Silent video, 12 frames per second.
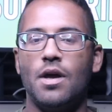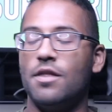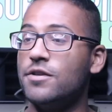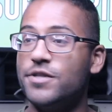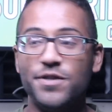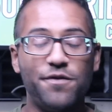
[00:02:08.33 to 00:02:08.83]
And
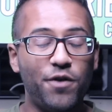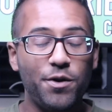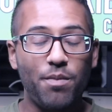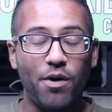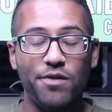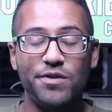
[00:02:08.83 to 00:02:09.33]
this is the
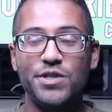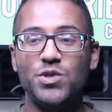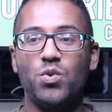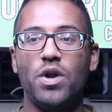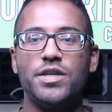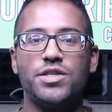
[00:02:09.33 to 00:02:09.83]
fun part. This is
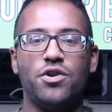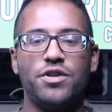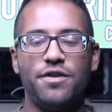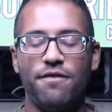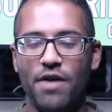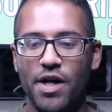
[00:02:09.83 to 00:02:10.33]
when I start
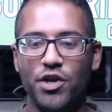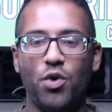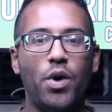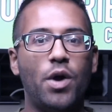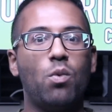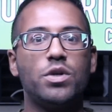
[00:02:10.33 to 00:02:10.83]
to
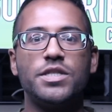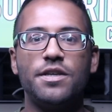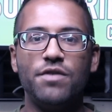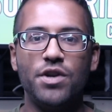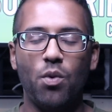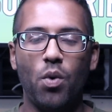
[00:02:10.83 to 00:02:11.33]
evaluate what's
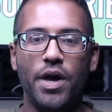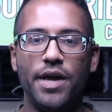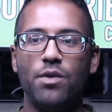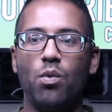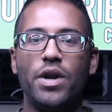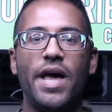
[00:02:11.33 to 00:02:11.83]
given away
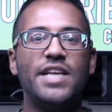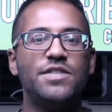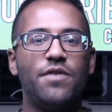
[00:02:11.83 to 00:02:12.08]
and what has